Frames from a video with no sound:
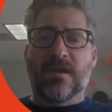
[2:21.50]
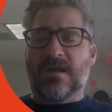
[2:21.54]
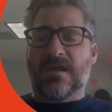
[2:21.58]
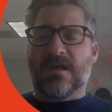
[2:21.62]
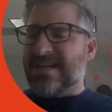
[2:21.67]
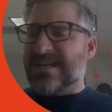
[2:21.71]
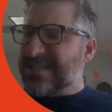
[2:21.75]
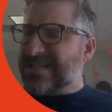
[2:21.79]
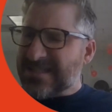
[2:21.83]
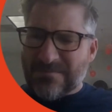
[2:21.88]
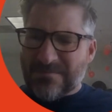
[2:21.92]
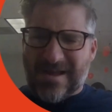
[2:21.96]

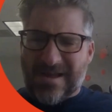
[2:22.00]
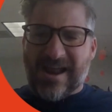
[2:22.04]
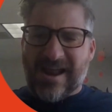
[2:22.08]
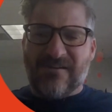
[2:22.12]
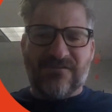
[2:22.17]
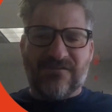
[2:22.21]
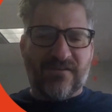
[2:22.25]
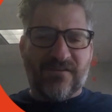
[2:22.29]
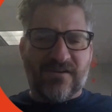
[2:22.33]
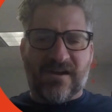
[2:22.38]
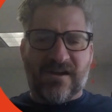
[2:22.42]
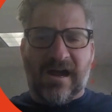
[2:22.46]
Does it matter
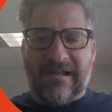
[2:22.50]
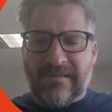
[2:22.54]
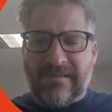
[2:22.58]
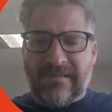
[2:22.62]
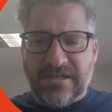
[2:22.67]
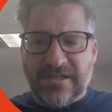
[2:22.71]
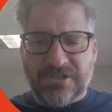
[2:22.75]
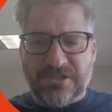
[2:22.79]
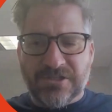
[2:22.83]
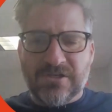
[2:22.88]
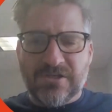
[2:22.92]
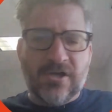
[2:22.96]
for
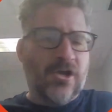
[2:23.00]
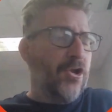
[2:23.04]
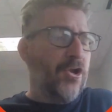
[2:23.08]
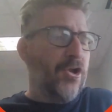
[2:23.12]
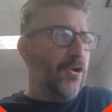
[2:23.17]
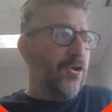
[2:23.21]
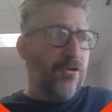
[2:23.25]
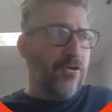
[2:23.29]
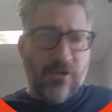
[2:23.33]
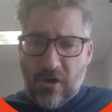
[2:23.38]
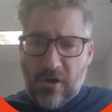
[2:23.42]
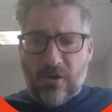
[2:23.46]
college?
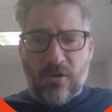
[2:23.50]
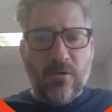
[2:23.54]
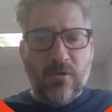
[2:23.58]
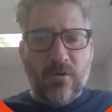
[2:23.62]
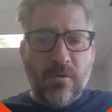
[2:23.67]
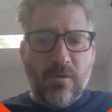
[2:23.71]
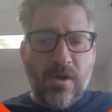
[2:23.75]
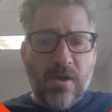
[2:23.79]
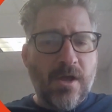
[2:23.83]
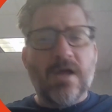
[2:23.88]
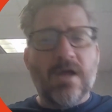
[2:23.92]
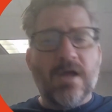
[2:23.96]

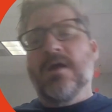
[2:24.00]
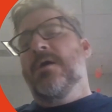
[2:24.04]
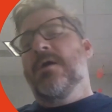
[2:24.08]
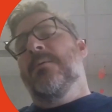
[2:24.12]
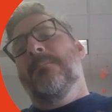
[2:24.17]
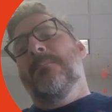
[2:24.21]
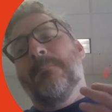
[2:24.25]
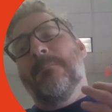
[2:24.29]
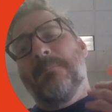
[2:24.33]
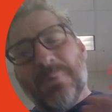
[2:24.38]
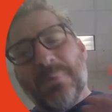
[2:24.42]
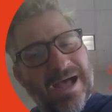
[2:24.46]
No.
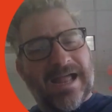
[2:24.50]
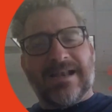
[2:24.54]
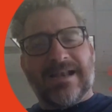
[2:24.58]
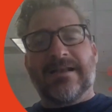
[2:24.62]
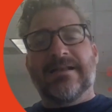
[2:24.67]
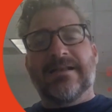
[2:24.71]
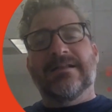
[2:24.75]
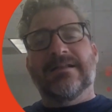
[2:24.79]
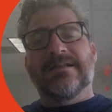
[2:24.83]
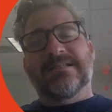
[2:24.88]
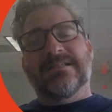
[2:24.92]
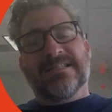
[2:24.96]
But
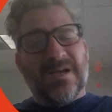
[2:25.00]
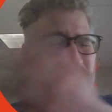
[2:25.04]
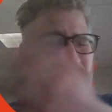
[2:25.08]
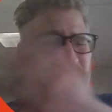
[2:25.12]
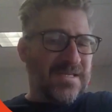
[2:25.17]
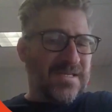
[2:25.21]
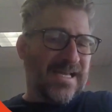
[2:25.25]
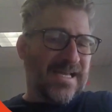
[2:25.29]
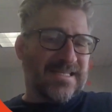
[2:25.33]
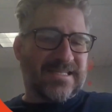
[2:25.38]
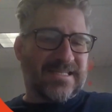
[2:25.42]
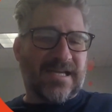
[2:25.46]
some
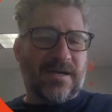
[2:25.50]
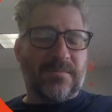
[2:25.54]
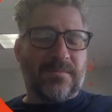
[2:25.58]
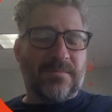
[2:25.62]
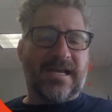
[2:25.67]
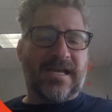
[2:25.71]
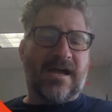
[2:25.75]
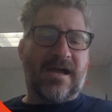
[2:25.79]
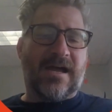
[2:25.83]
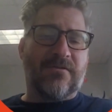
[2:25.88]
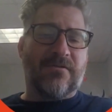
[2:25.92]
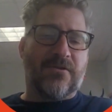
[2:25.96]
tests coming
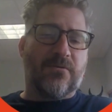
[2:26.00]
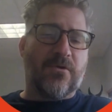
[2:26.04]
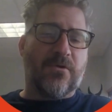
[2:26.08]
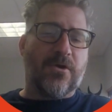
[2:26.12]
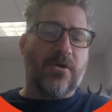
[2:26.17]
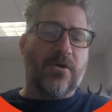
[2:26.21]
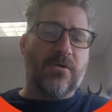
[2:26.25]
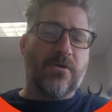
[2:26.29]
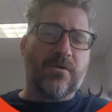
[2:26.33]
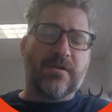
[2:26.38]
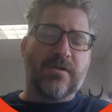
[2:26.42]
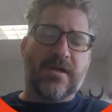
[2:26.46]
down the
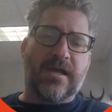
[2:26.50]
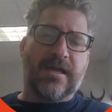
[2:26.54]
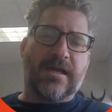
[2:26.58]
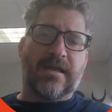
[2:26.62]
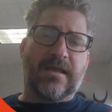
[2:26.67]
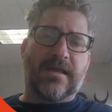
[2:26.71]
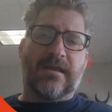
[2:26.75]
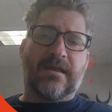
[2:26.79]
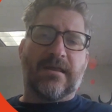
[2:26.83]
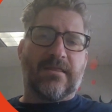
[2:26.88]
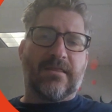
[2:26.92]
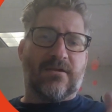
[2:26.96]
road,
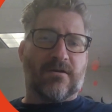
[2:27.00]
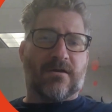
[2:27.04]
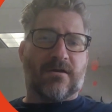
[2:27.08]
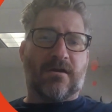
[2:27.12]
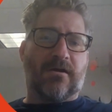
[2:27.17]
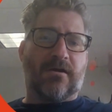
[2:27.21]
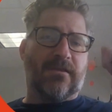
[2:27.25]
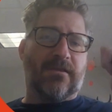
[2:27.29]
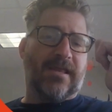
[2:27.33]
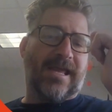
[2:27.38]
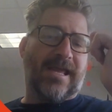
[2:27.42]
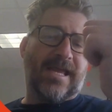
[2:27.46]
they're
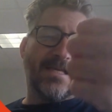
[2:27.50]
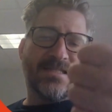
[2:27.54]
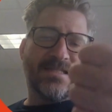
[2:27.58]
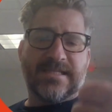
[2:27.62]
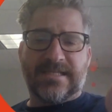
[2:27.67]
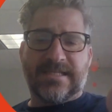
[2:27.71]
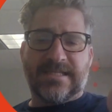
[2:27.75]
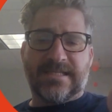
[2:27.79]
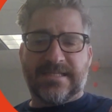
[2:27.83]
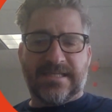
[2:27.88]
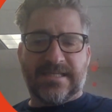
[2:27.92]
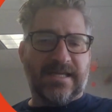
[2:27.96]
called the
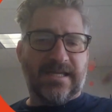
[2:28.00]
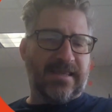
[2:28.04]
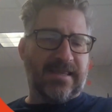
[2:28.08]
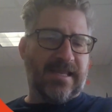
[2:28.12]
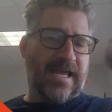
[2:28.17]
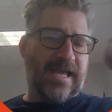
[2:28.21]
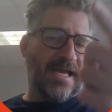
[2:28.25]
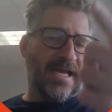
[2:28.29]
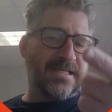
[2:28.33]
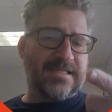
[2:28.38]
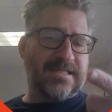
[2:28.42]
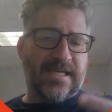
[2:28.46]
ACT and
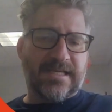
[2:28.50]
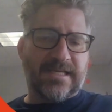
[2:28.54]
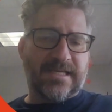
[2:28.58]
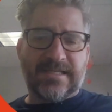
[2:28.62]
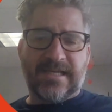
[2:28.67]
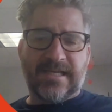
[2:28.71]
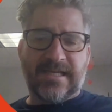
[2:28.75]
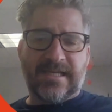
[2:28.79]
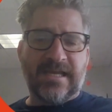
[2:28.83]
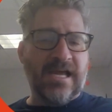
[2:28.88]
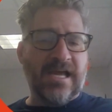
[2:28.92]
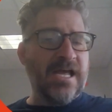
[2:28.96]
the
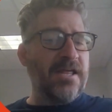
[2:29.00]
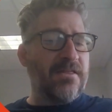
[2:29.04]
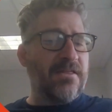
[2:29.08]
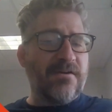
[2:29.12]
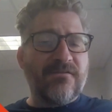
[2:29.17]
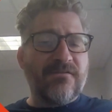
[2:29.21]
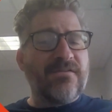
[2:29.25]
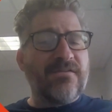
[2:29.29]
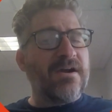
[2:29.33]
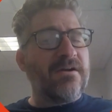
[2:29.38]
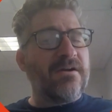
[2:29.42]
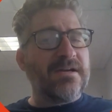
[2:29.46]
SAT,
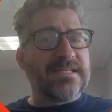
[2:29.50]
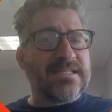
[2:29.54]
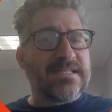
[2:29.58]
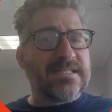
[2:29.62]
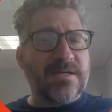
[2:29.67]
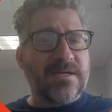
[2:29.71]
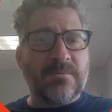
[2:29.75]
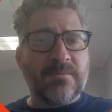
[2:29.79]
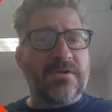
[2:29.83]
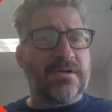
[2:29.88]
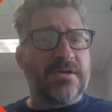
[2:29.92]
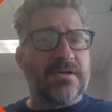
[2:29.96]
they're very
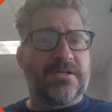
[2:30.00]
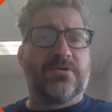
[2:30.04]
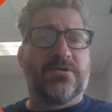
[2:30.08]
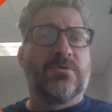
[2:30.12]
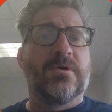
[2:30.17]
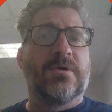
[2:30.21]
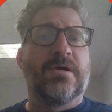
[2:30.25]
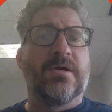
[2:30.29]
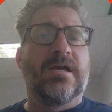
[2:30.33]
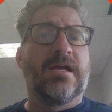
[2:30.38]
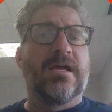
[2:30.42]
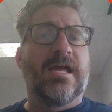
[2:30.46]
similar to
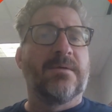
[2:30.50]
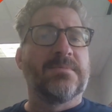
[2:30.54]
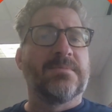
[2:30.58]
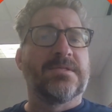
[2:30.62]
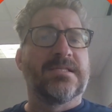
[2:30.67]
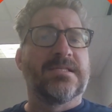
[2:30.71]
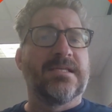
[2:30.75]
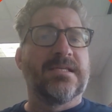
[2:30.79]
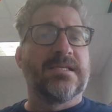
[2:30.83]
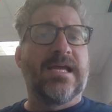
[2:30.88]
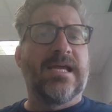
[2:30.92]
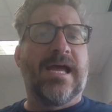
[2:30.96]
a
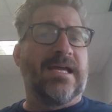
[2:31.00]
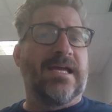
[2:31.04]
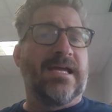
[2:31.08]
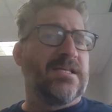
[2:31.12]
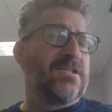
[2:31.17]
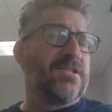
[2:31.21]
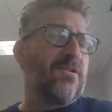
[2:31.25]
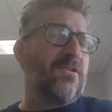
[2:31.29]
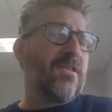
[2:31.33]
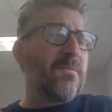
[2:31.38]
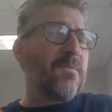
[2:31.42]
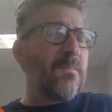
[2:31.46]
MCA.
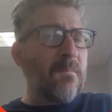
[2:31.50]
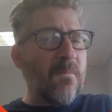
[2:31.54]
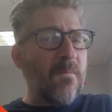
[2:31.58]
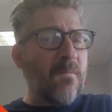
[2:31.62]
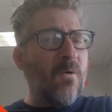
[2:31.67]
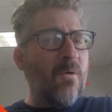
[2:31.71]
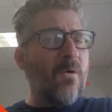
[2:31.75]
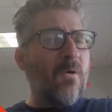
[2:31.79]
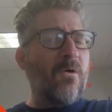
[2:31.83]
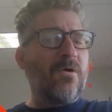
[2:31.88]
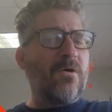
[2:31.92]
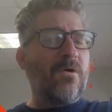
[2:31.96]
So the
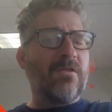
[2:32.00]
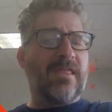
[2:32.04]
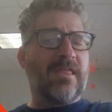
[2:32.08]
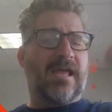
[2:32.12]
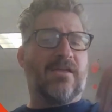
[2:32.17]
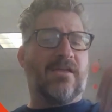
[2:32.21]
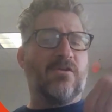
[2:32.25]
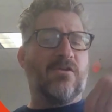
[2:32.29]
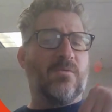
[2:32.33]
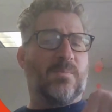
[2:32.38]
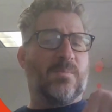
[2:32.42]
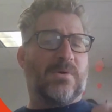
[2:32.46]
more
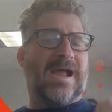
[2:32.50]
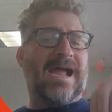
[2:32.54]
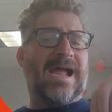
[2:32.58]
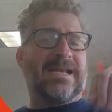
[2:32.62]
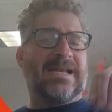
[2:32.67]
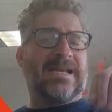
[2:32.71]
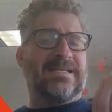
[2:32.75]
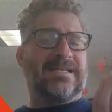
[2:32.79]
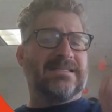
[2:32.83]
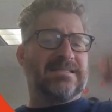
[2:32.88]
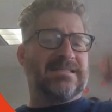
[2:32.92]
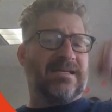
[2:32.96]
that you
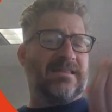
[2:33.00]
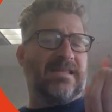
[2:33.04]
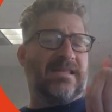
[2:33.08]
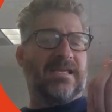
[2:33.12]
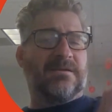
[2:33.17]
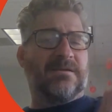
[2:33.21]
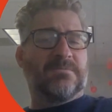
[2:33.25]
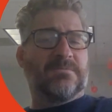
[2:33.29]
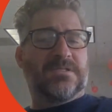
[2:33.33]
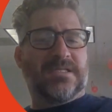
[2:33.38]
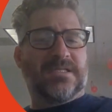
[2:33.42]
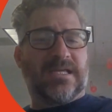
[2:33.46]
practice on the
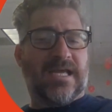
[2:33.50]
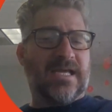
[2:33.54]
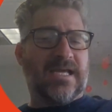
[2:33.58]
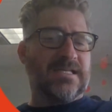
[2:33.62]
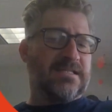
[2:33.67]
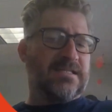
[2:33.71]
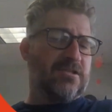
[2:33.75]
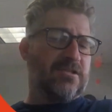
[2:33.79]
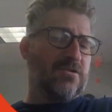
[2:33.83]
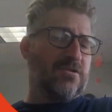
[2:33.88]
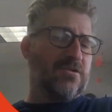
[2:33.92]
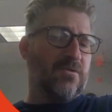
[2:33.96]

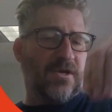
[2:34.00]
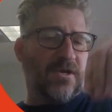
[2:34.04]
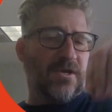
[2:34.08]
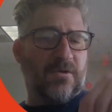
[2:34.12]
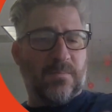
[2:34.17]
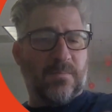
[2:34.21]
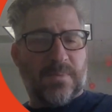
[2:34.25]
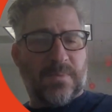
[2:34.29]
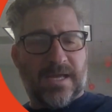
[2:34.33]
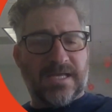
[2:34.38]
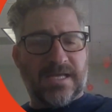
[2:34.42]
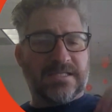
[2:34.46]
MCAs, doing your
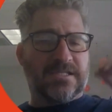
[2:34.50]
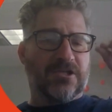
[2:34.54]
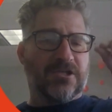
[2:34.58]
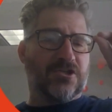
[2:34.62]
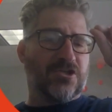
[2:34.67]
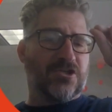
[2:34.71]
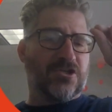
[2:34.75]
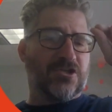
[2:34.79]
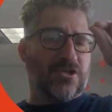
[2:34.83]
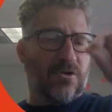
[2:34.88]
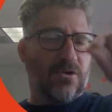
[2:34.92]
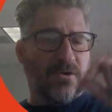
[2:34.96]
best and
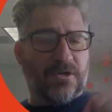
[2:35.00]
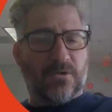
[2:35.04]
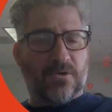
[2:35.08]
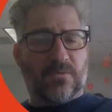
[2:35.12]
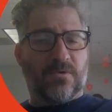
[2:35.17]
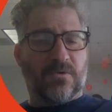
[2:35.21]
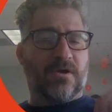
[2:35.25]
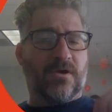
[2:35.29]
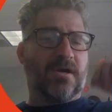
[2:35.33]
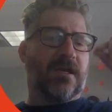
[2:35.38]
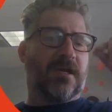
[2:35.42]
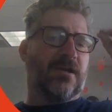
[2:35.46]
showing your
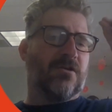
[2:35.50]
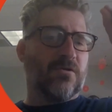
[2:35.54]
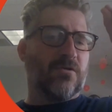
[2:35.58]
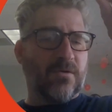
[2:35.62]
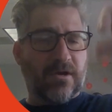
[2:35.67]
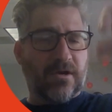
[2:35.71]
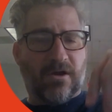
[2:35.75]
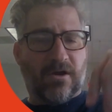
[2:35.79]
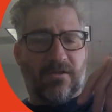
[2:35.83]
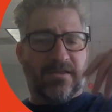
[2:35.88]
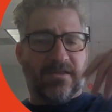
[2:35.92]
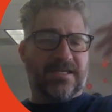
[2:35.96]
work and
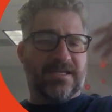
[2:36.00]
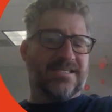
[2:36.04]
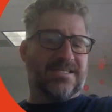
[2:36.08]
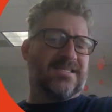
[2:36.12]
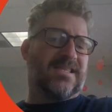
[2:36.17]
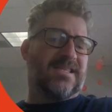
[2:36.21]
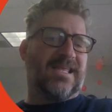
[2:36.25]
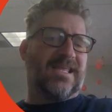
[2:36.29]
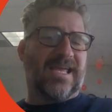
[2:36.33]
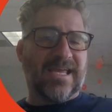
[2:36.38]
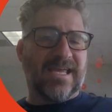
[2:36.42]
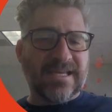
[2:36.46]
doing all these
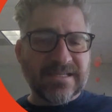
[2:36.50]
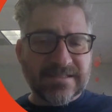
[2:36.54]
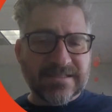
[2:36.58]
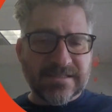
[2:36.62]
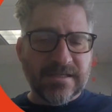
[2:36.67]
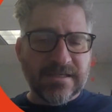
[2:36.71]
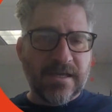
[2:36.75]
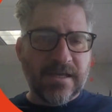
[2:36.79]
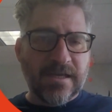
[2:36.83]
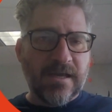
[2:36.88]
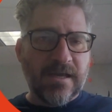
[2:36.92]
things,